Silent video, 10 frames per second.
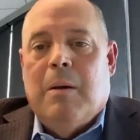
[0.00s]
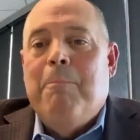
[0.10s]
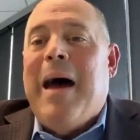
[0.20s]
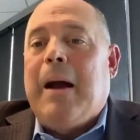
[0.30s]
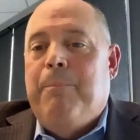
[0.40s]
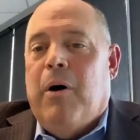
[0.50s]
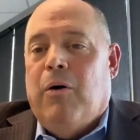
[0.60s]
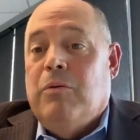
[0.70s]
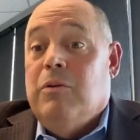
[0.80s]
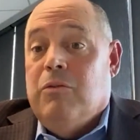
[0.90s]

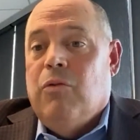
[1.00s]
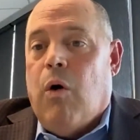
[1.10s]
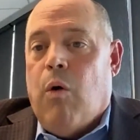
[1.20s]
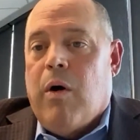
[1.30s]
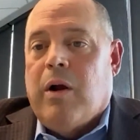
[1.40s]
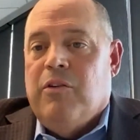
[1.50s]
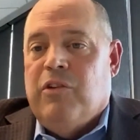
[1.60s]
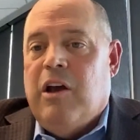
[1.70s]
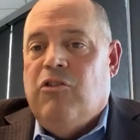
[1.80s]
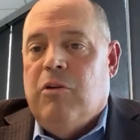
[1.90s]
backbone to our
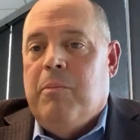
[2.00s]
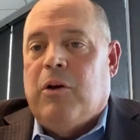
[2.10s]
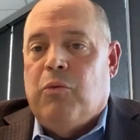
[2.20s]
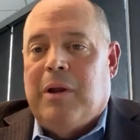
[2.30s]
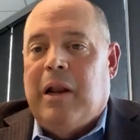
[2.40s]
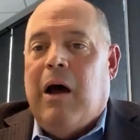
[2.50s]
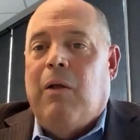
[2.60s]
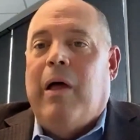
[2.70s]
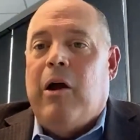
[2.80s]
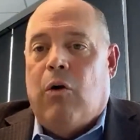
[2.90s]
organization, because we now
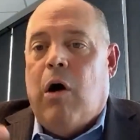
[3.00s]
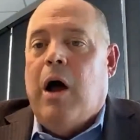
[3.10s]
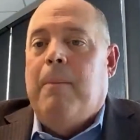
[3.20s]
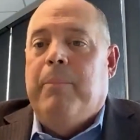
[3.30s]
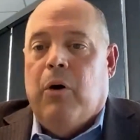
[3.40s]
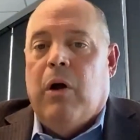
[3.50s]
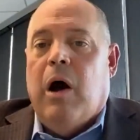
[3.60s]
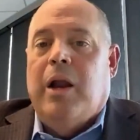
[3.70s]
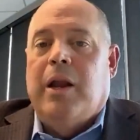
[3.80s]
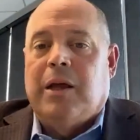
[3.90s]
layer on and build
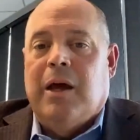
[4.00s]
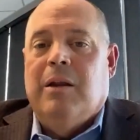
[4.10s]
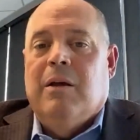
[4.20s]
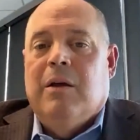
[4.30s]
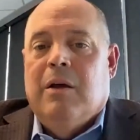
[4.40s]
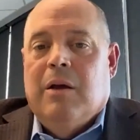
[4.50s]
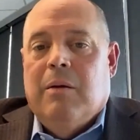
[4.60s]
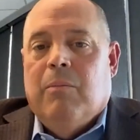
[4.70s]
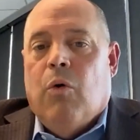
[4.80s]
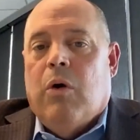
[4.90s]
on and get
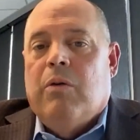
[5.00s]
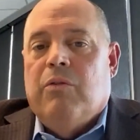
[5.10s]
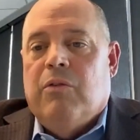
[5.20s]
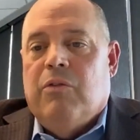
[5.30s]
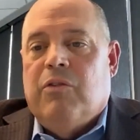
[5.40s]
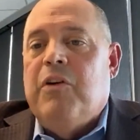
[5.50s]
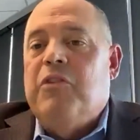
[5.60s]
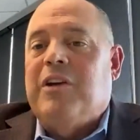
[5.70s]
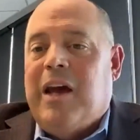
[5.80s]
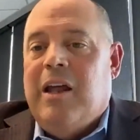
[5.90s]
more
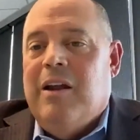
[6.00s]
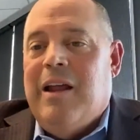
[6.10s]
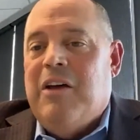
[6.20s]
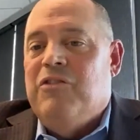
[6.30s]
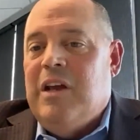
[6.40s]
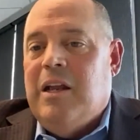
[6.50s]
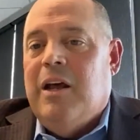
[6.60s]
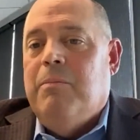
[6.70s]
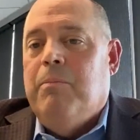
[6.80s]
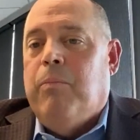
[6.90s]
sophisticated as
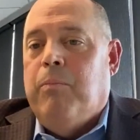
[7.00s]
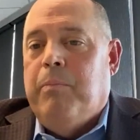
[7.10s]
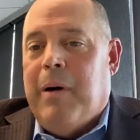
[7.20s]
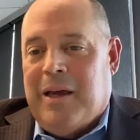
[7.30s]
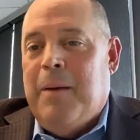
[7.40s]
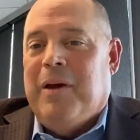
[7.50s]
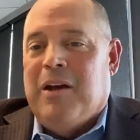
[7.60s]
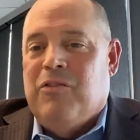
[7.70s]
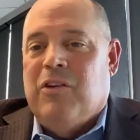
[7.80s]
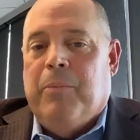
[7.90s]
needed by keeping
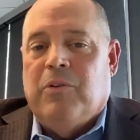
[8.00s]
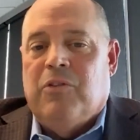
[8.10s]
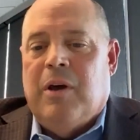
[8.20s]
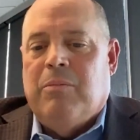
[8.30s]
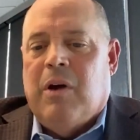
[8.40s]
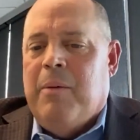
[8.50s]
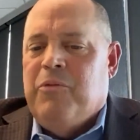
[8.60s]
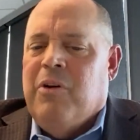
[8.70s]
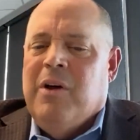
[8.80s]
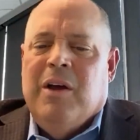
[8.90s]
it simple at the same time.
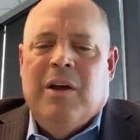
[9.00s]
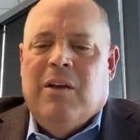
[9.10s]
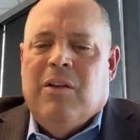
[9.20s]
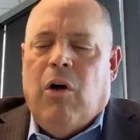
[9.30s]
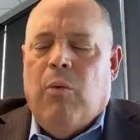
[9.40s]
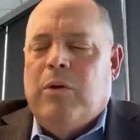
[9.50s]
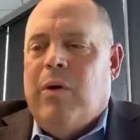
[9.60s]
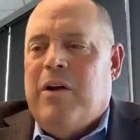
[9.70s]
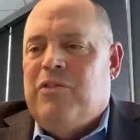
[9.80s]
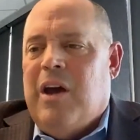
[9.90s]
So long-winded
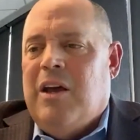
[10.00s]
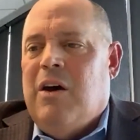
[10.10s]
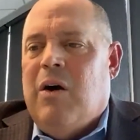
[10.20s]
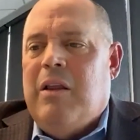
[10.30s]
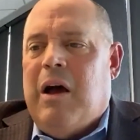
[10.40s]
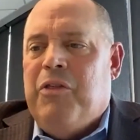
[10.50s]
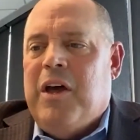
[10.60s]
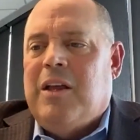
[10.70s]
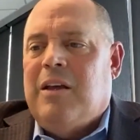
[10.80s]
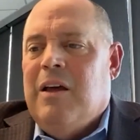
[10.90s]
way of saying, no, I
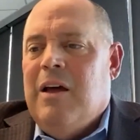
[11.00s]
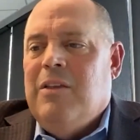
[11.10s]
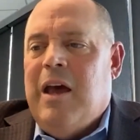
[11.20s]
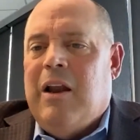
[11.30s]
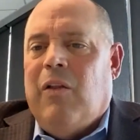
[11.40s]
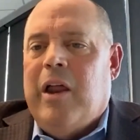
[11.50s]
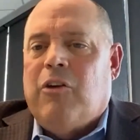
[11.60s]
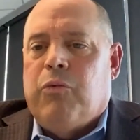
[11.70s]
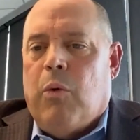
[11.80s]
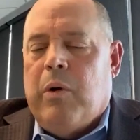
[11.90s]
think the
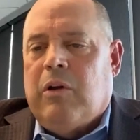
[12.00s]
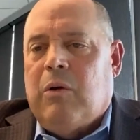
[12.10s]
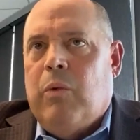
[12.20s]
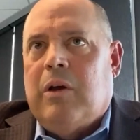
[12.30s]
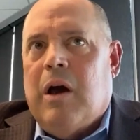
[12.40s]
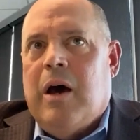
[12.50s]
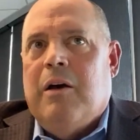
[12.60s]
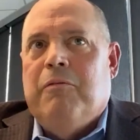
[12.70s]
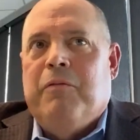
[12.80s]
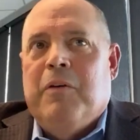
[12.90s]
analytics where we kind of